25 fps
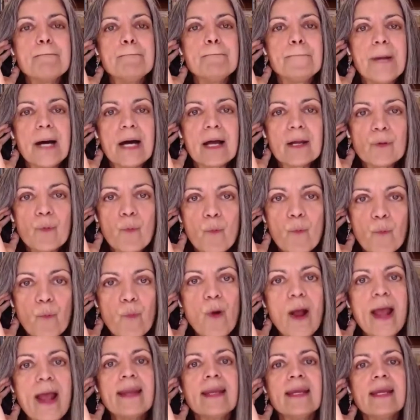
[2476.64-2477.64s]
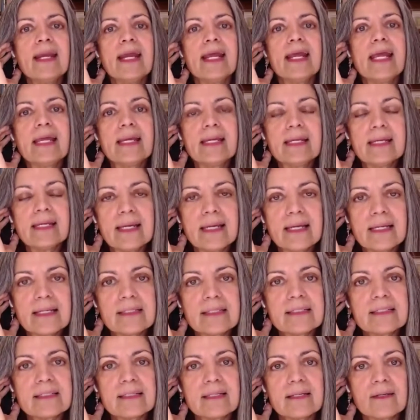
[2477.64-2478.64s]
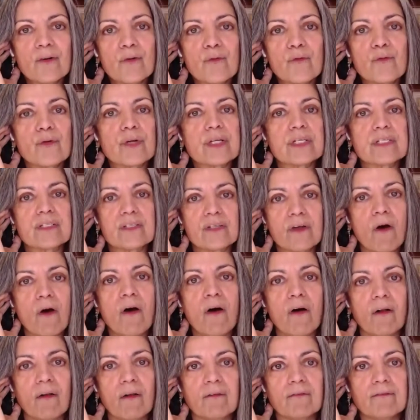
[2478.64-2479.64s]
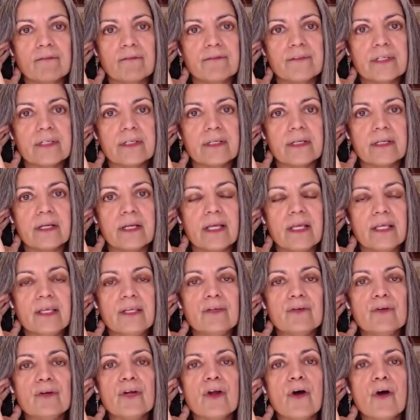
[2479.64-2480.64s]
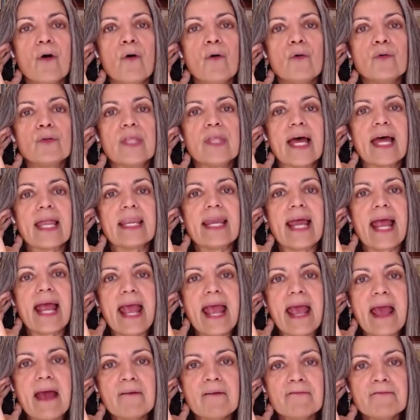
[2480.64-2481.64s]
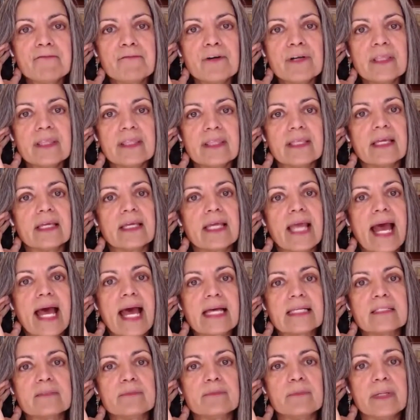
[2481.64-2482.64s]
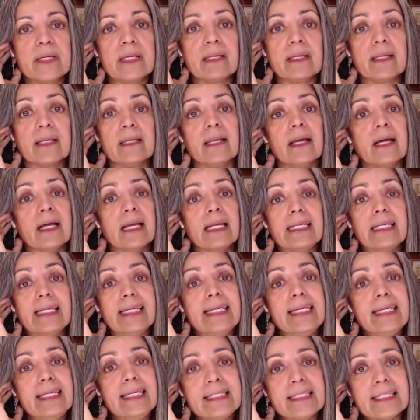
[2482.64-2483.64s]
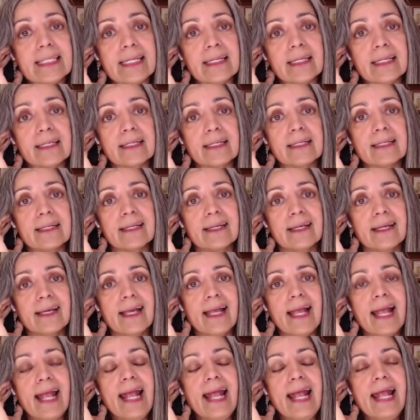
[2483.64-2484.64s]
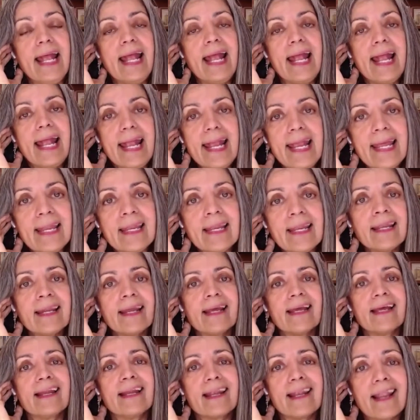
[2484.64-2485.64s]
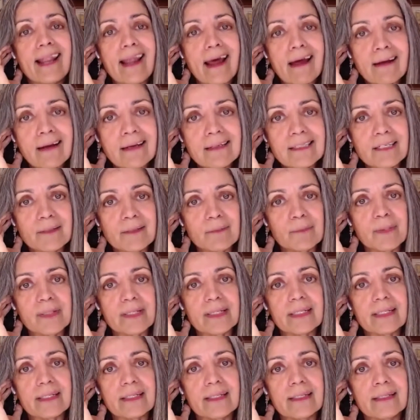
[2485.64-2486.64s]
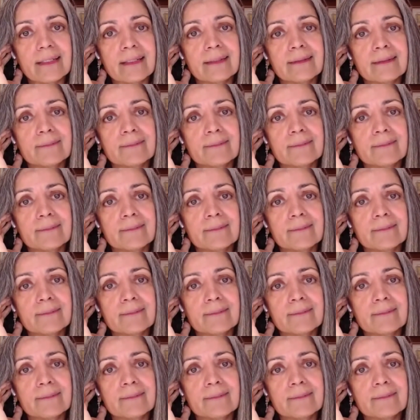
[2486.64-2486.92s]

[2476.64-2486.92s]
but when it is resolved, you know that everything has been leading ineluctably